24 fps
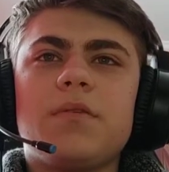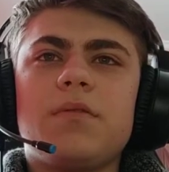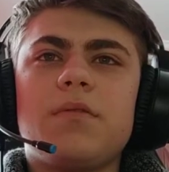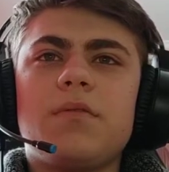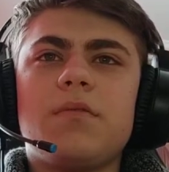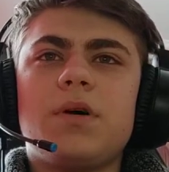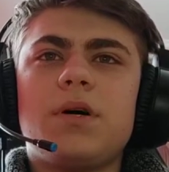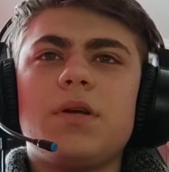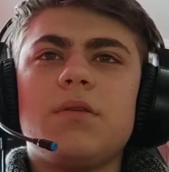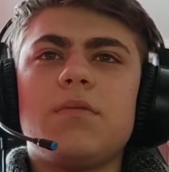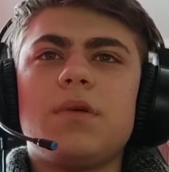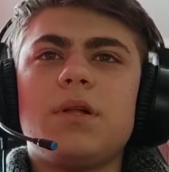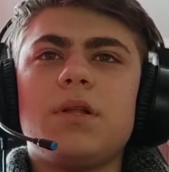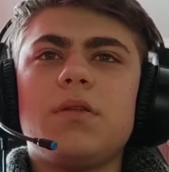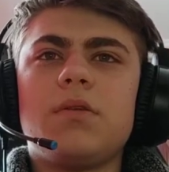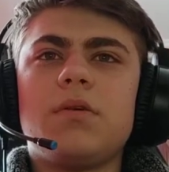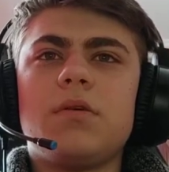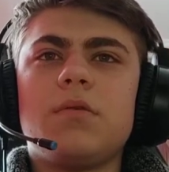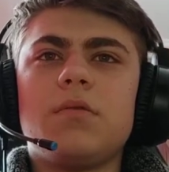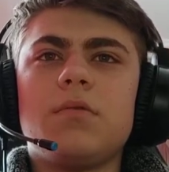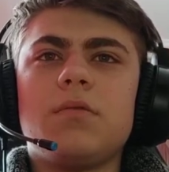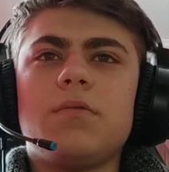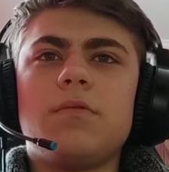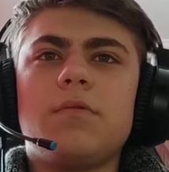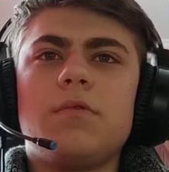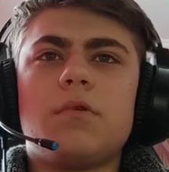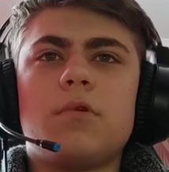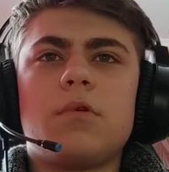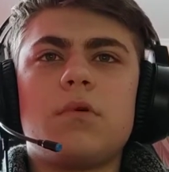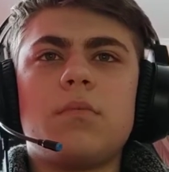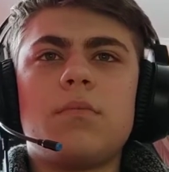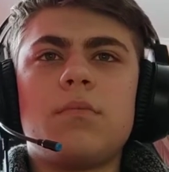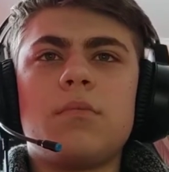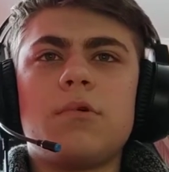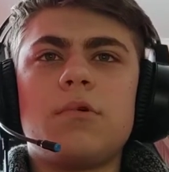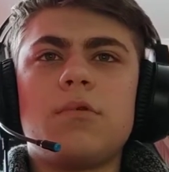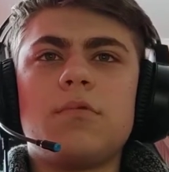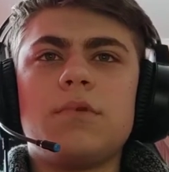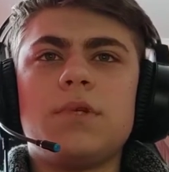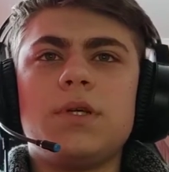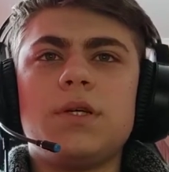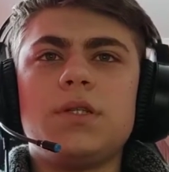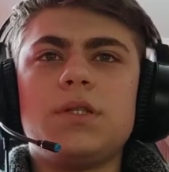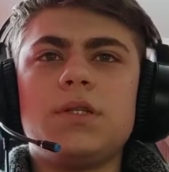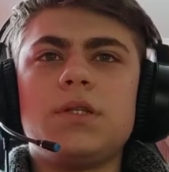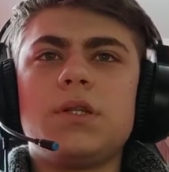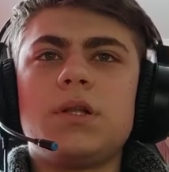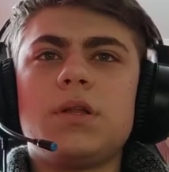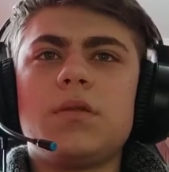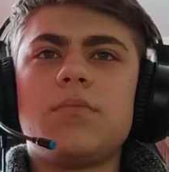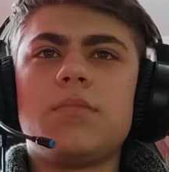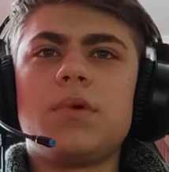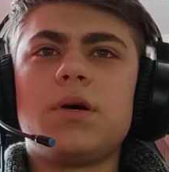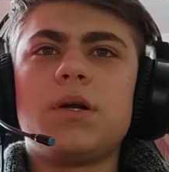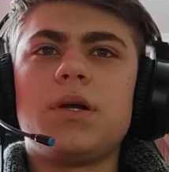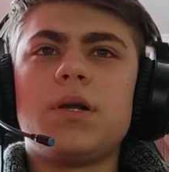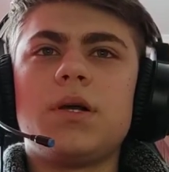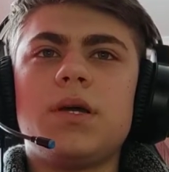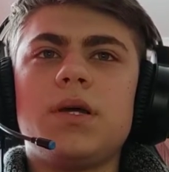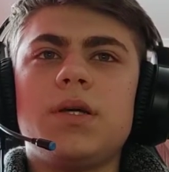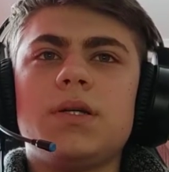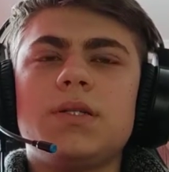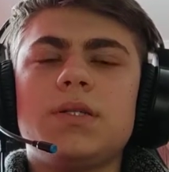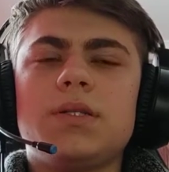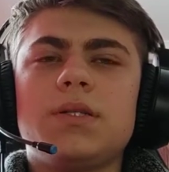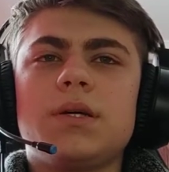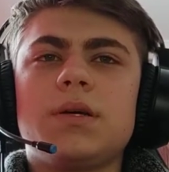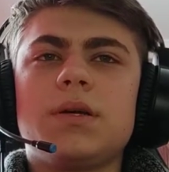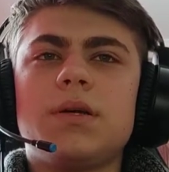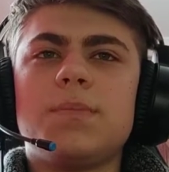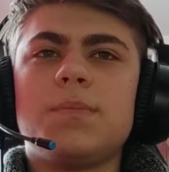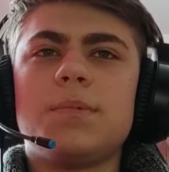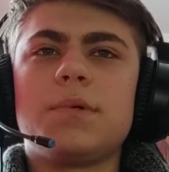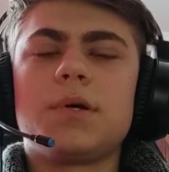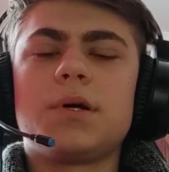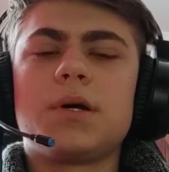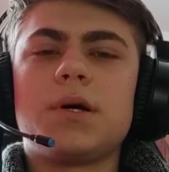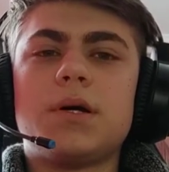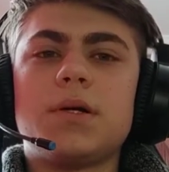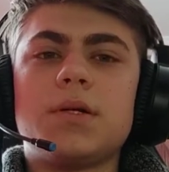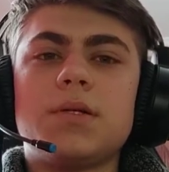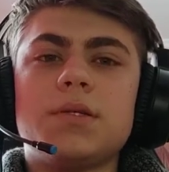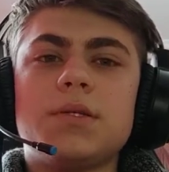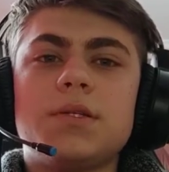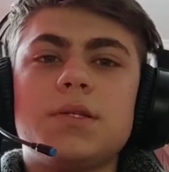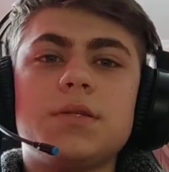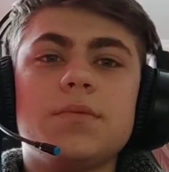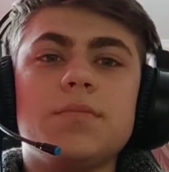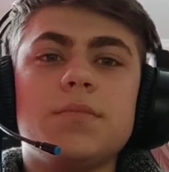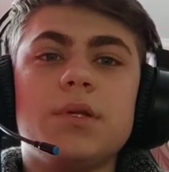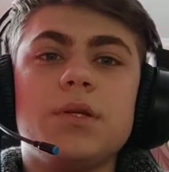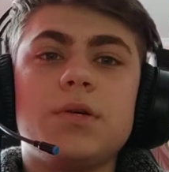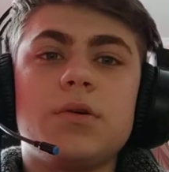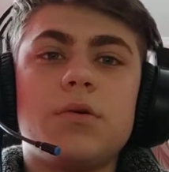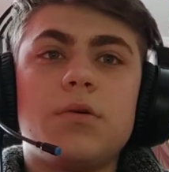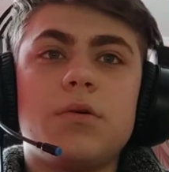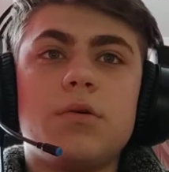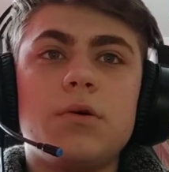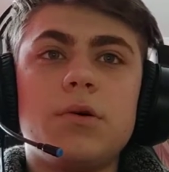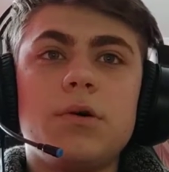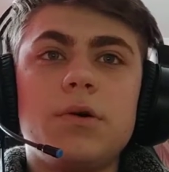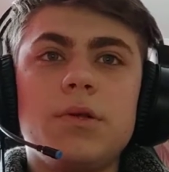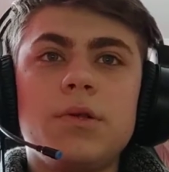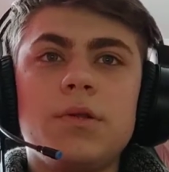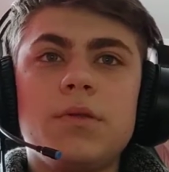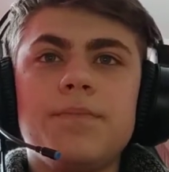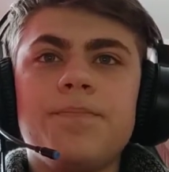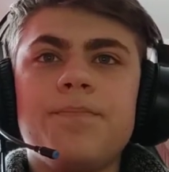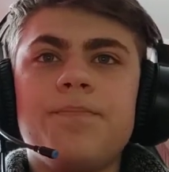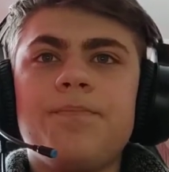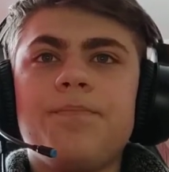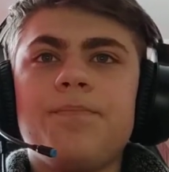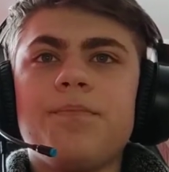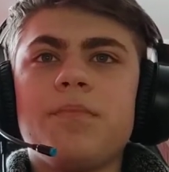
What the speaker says: One well-known form of digital money is the cryptocurrency Bitcoin.